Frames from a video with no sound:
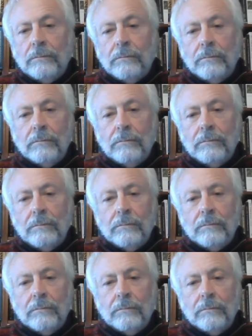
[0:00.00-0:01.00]

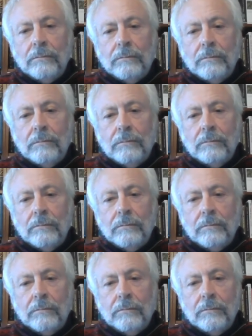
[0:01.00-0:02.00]

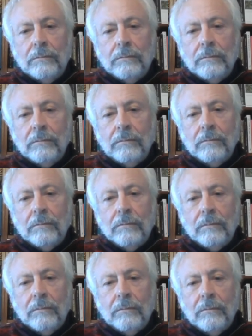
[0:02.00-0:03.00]

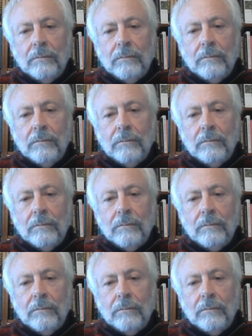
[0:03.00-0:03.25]
(not speaking)